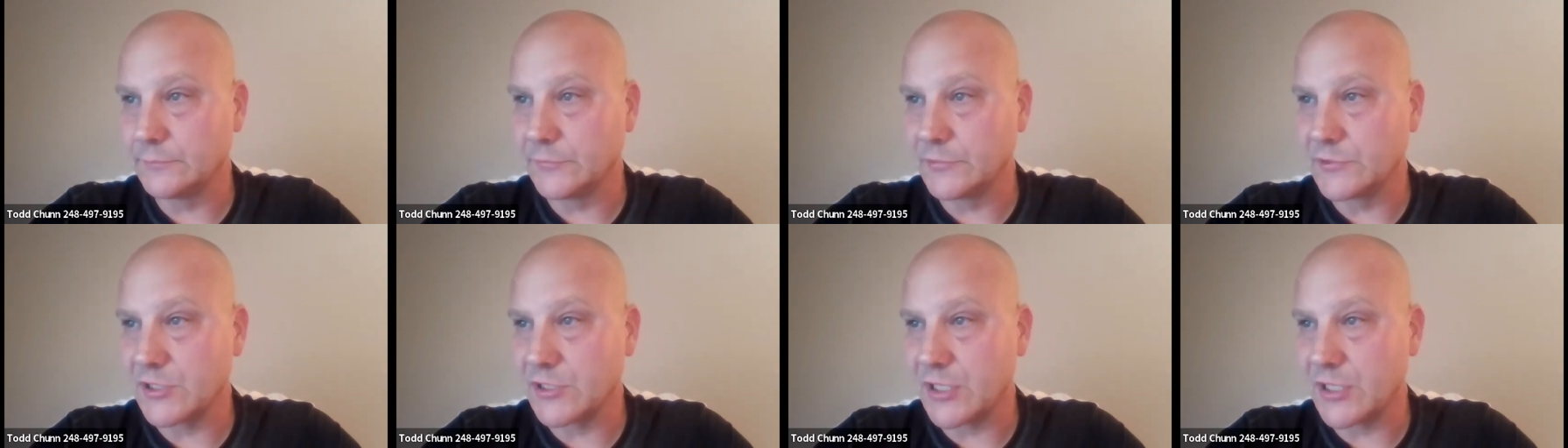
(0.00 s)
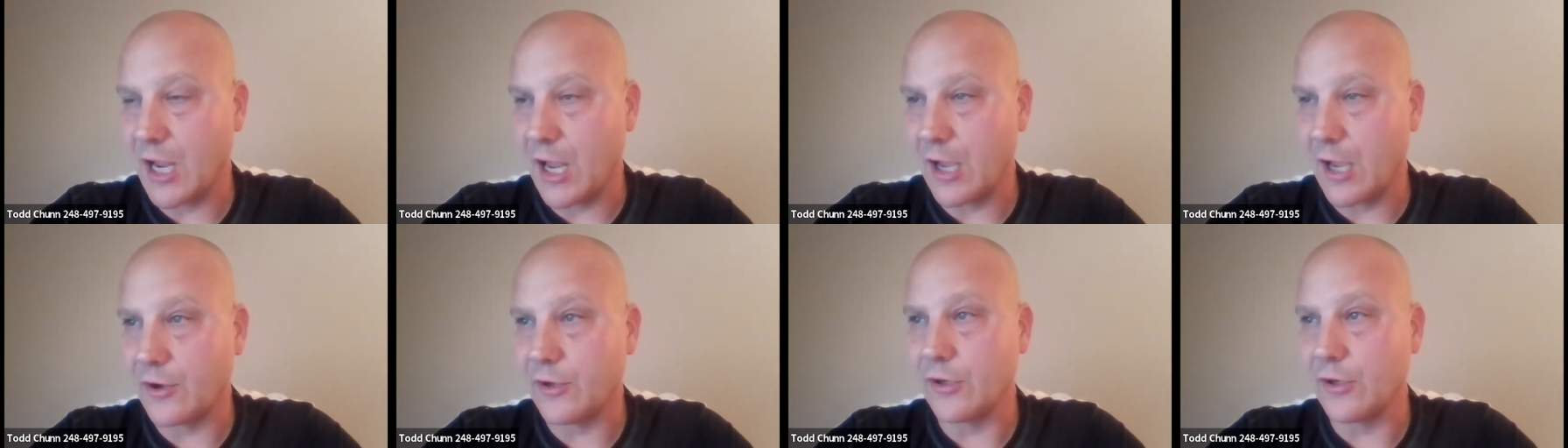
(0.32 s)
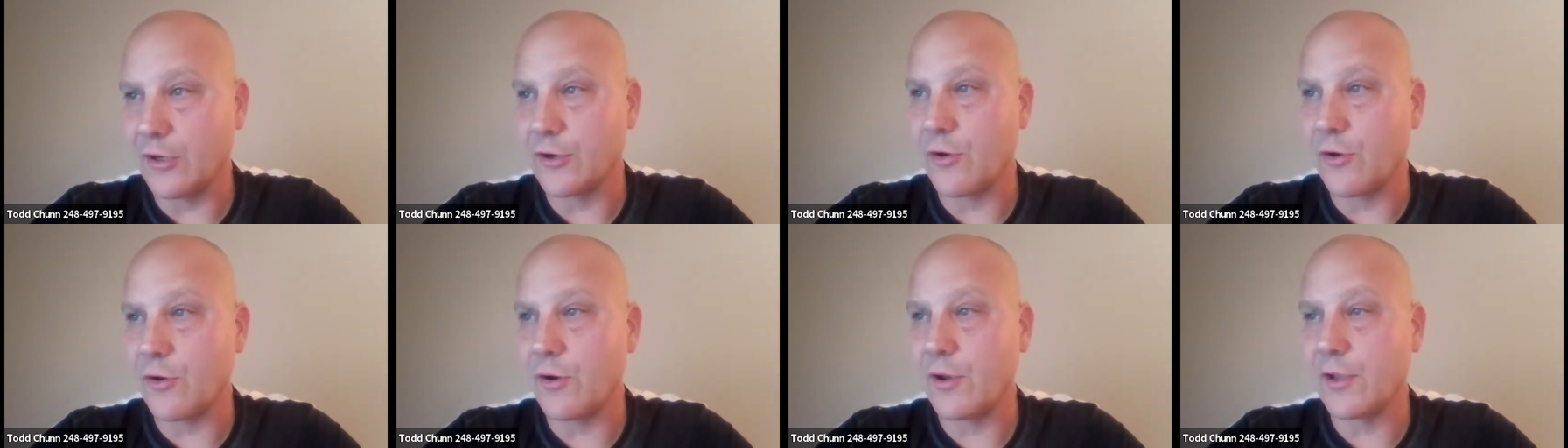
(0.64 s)
Chicago,
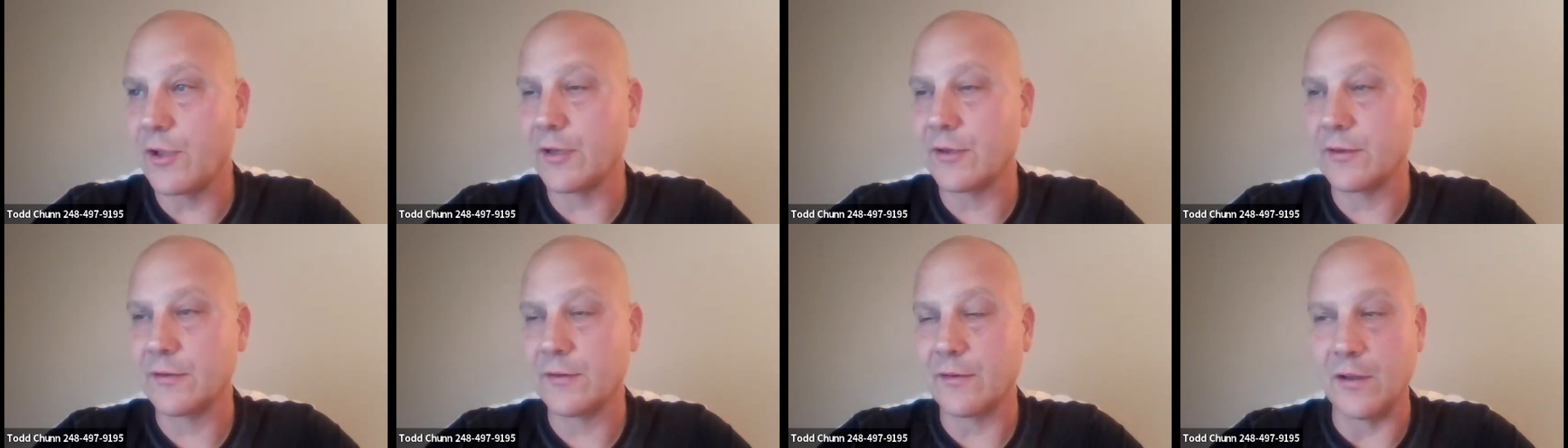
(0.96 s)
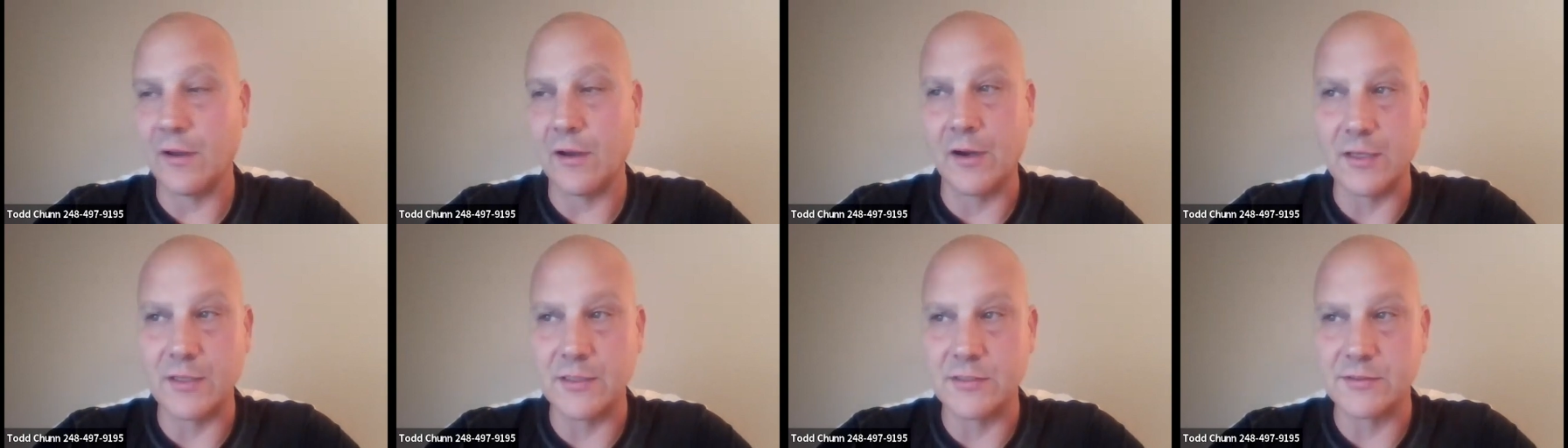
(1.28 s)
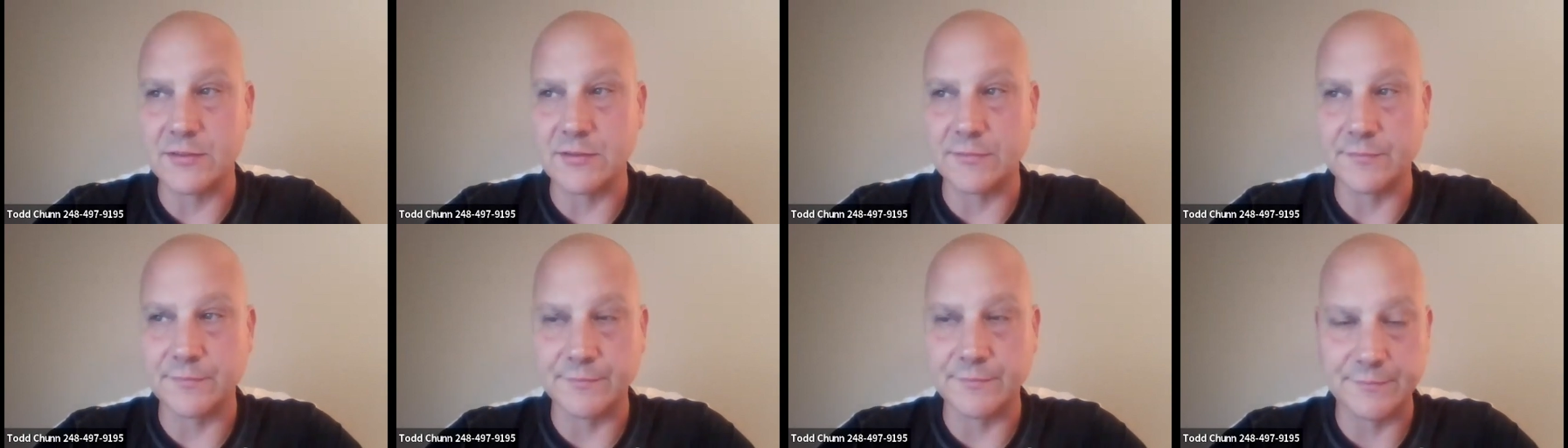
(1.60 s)
Illinois?
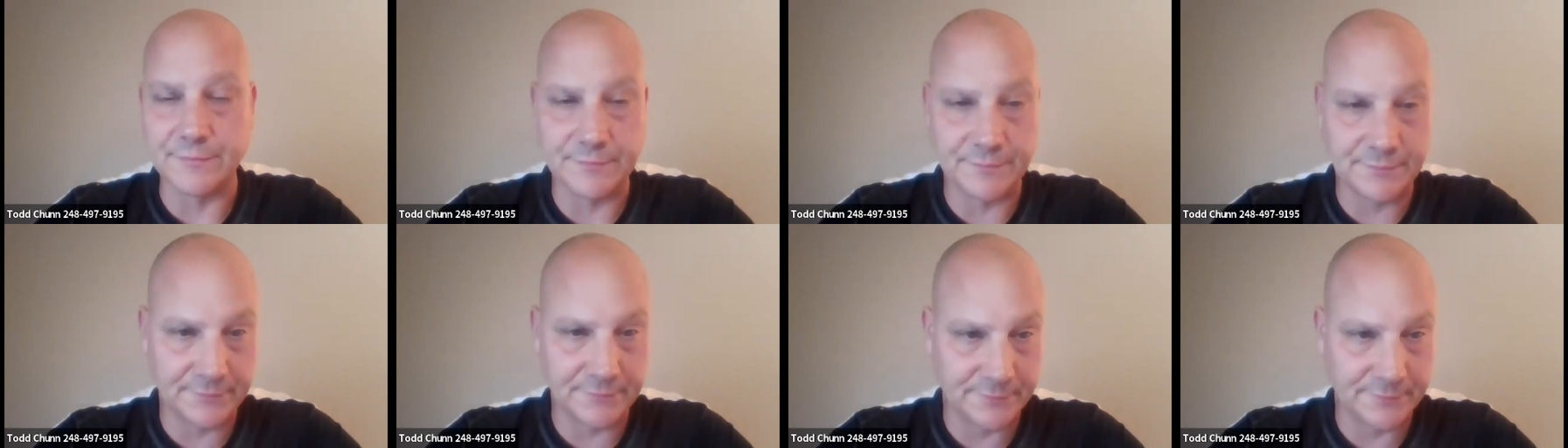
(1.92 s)
Awesome.